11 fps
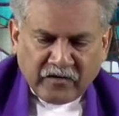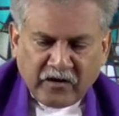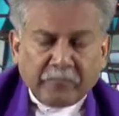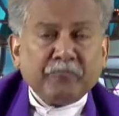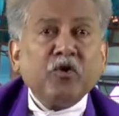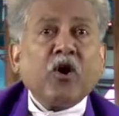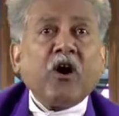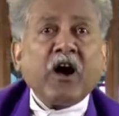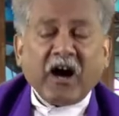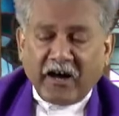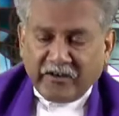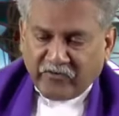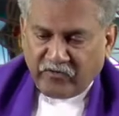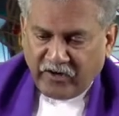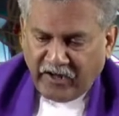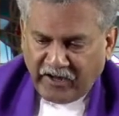A pure heart
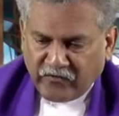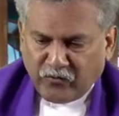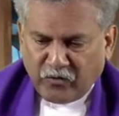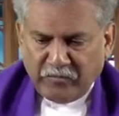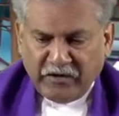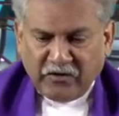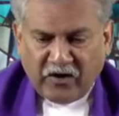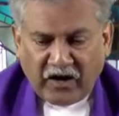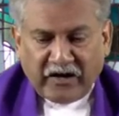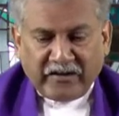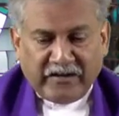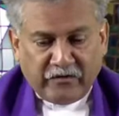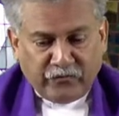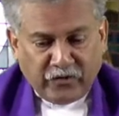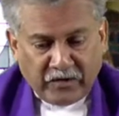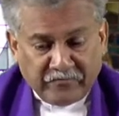create for me, God, and a
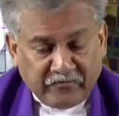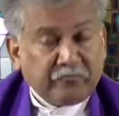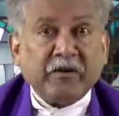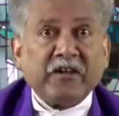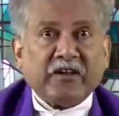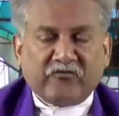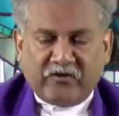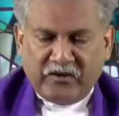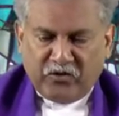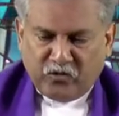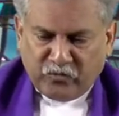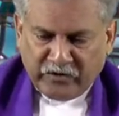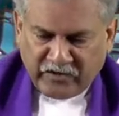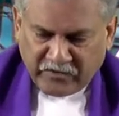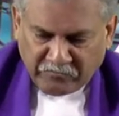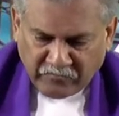firm spirit renew
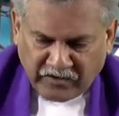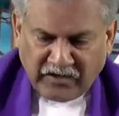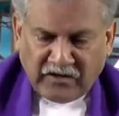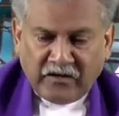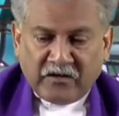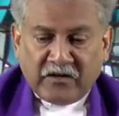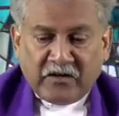within me.